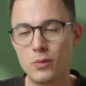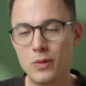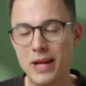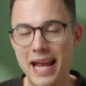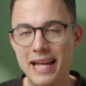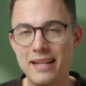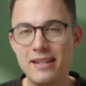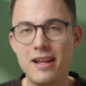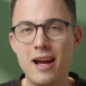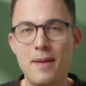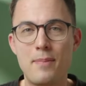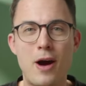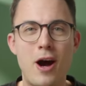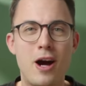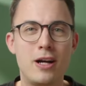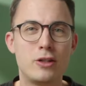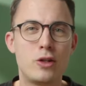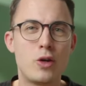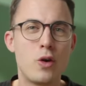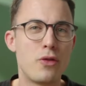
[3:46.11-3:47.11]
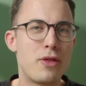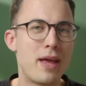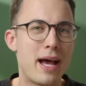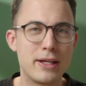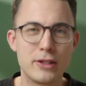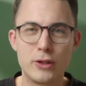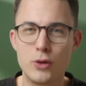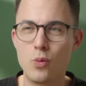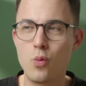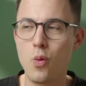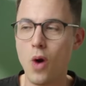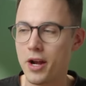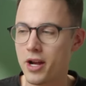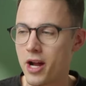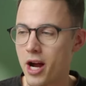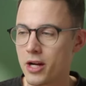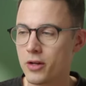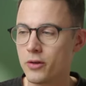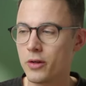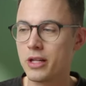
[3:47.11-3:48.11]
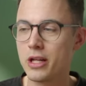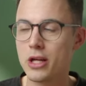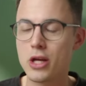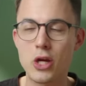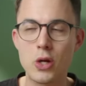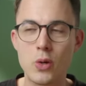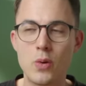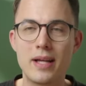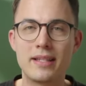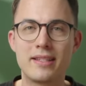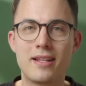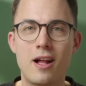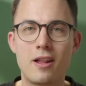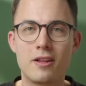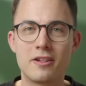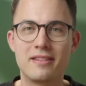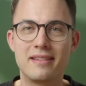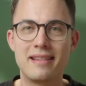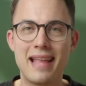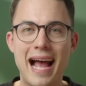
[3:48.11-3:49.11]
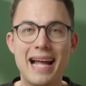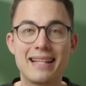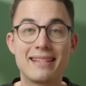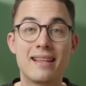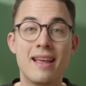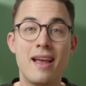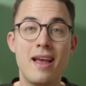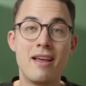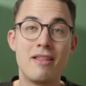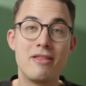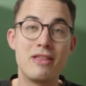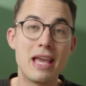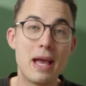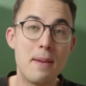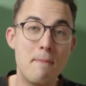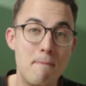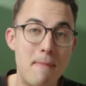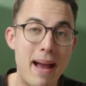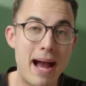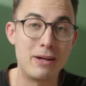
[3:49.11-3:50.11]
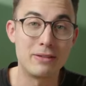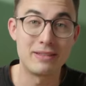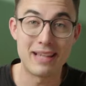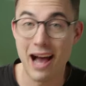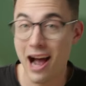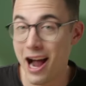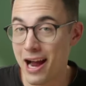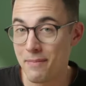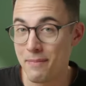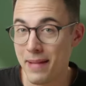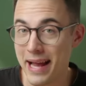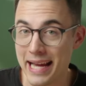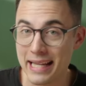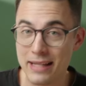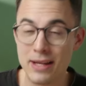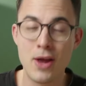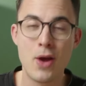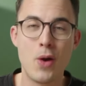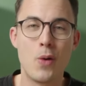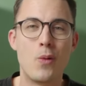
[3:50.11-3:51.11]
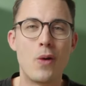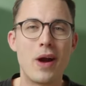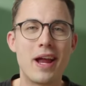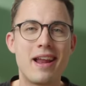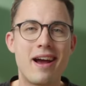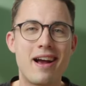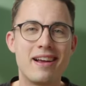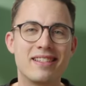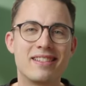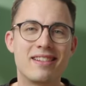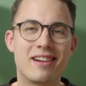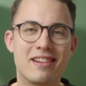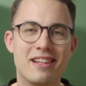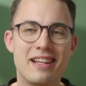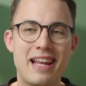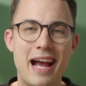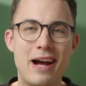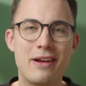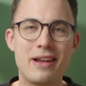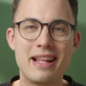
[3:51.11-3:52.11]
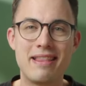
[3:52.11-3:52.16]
We ended up on 2,100 US dollars. That's the amount I made when I started out.